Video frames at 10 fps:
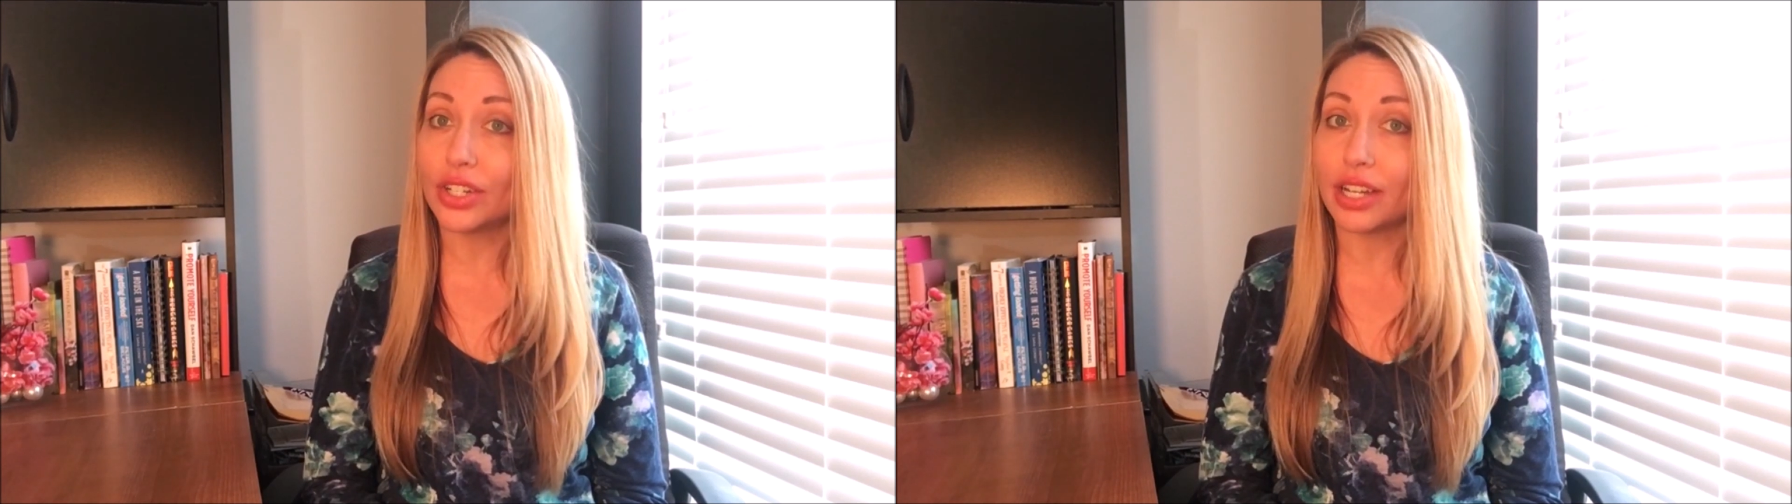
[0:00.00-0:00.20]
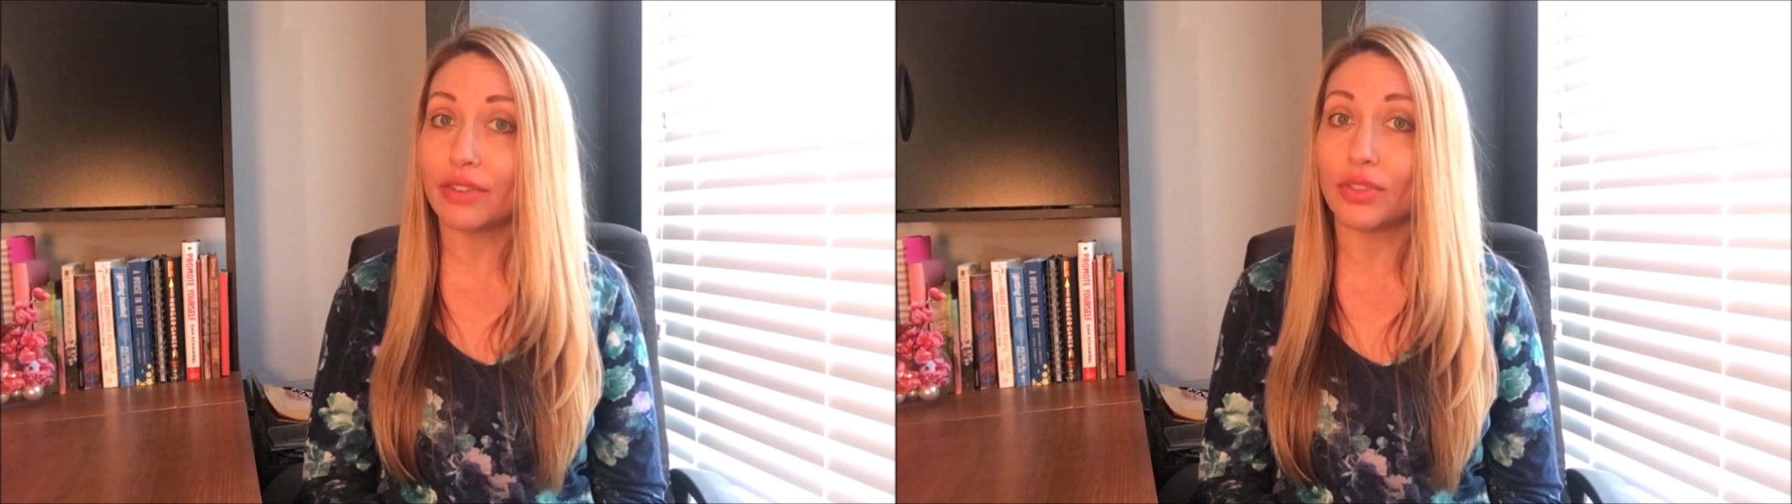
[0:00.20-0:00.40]

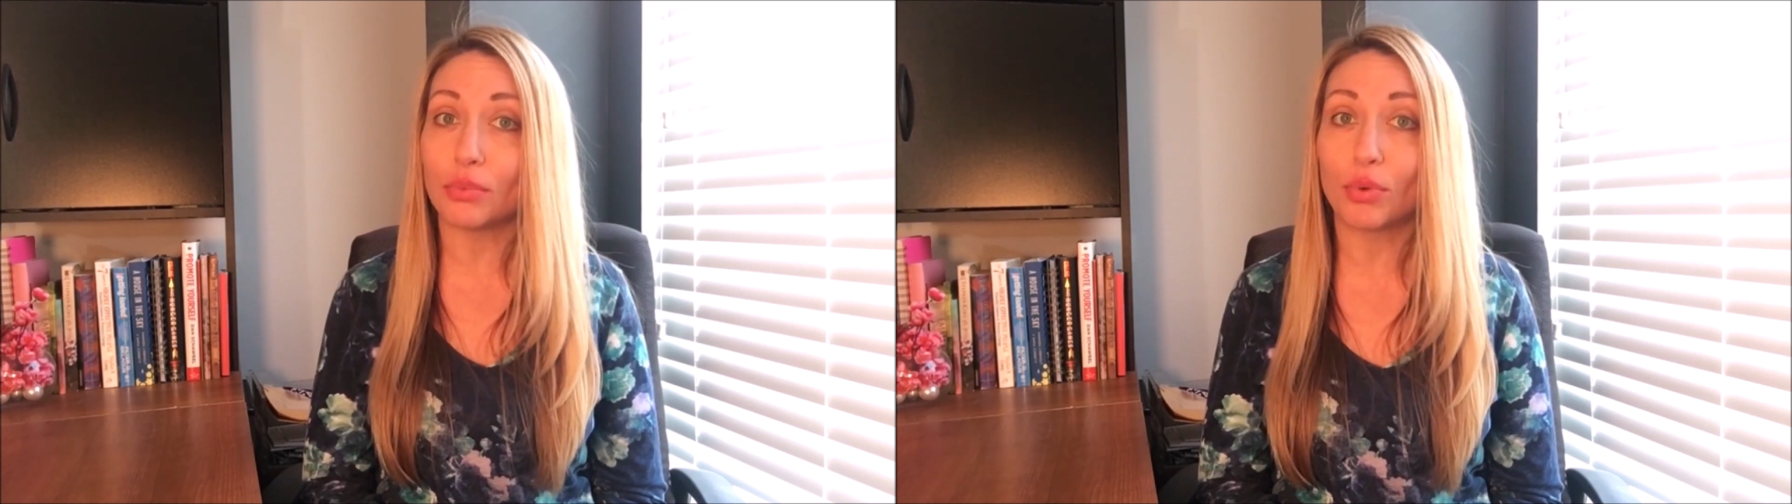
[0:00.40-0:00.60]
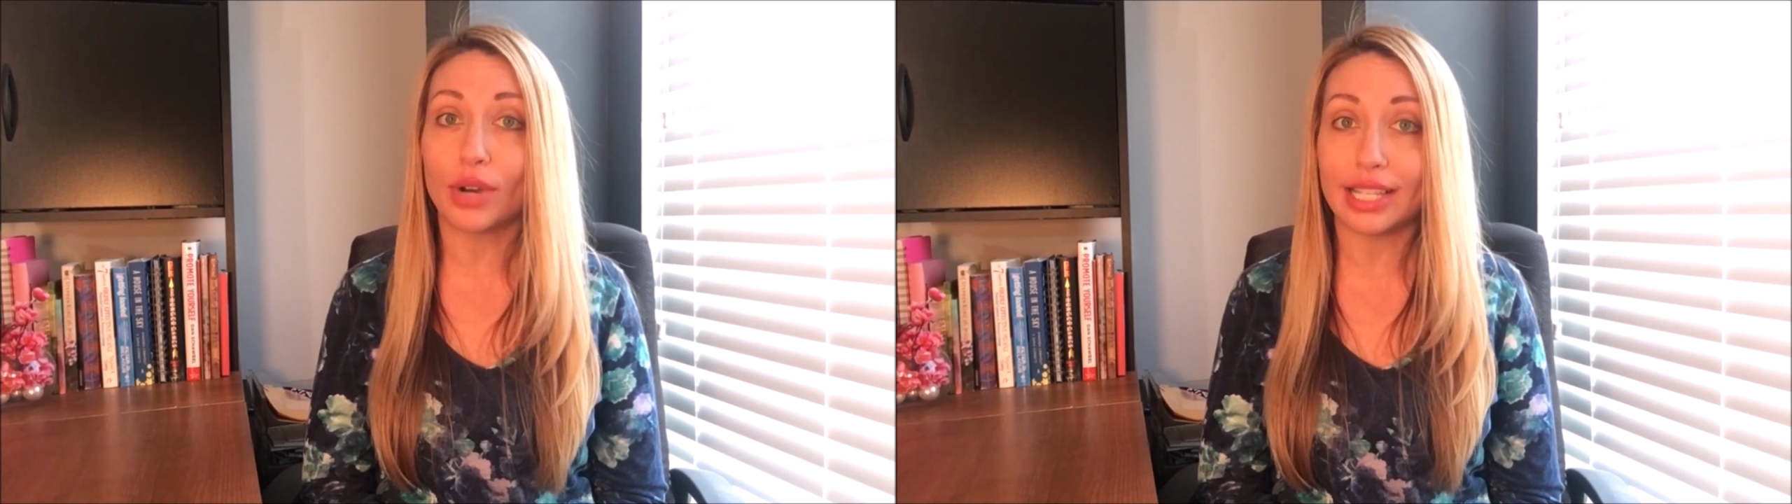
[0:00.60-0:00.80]
you should
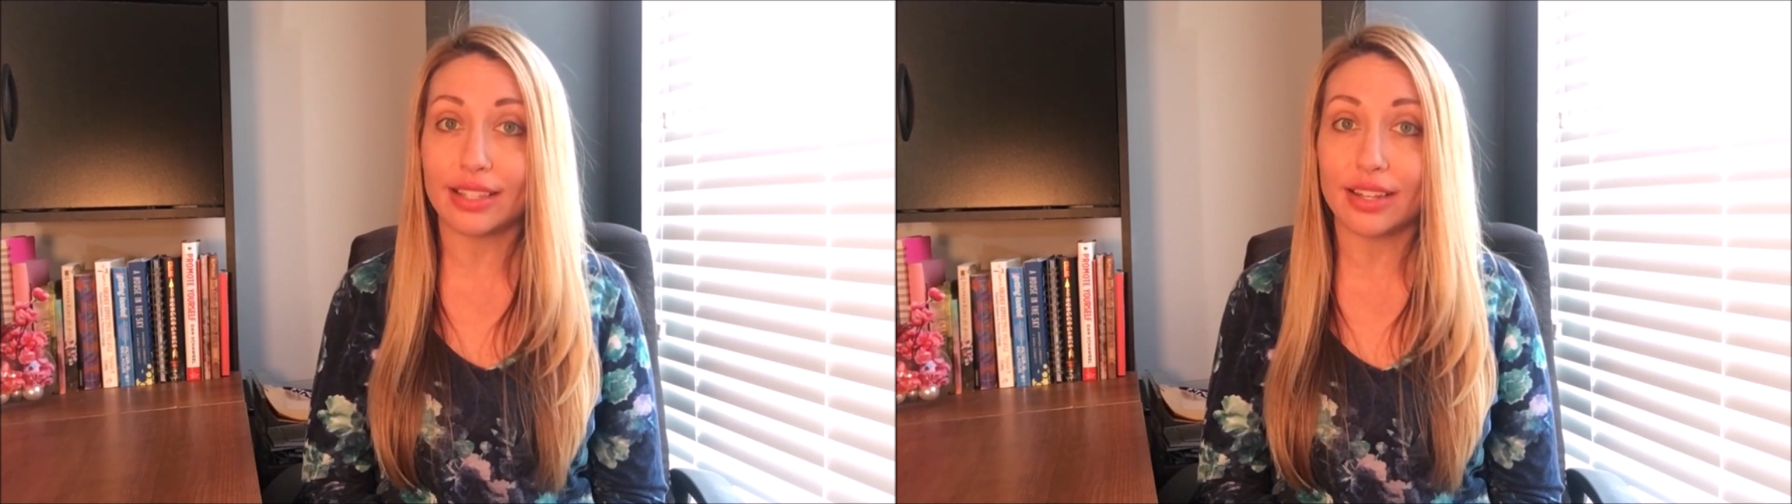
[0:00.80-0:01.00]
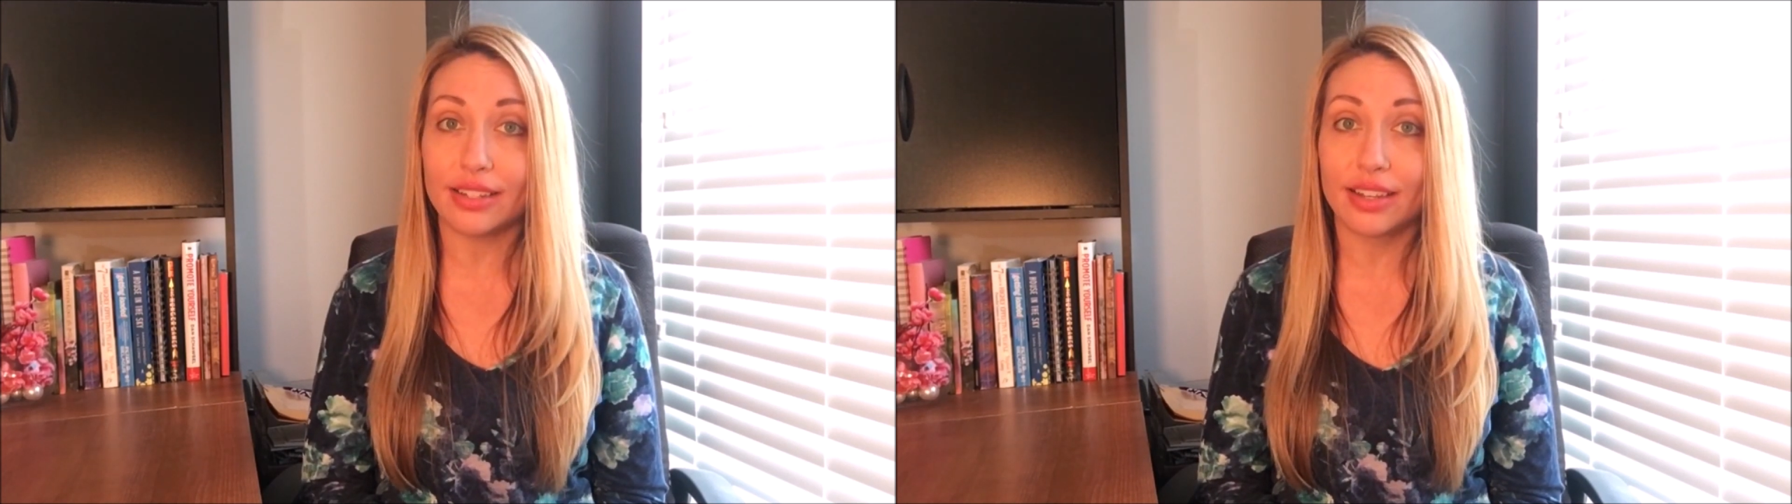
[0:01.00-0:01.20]
ask
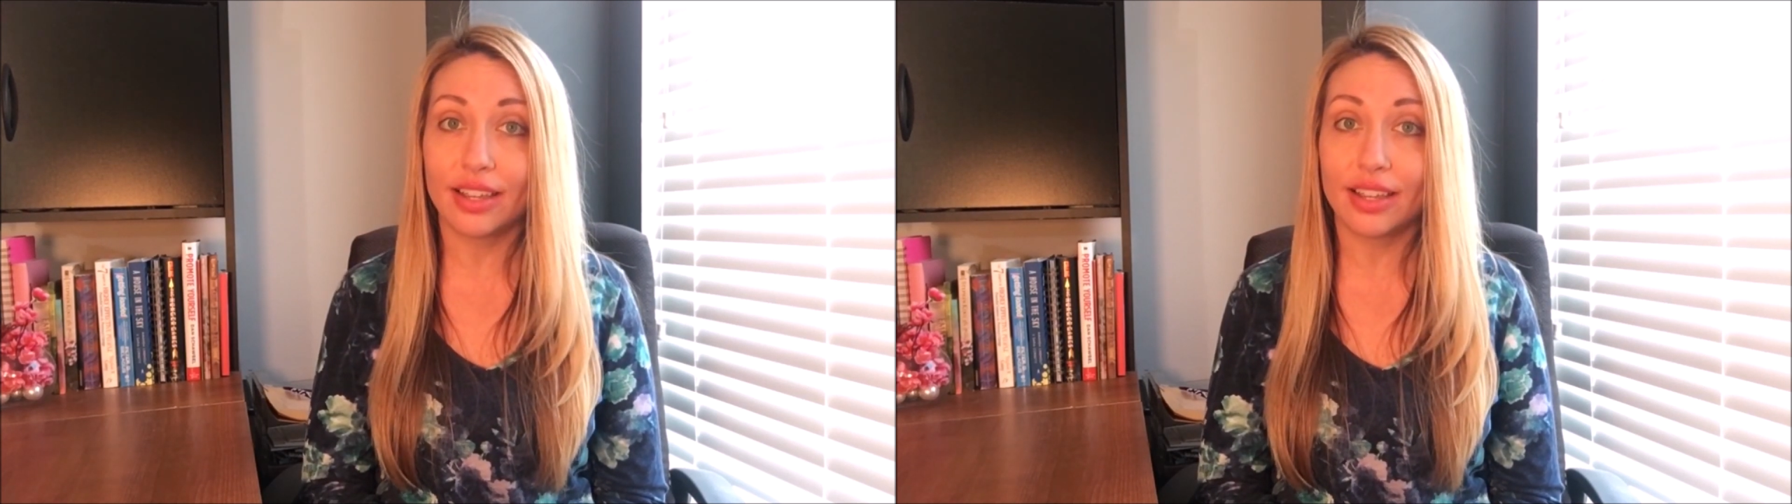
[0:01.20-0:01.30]
yourself,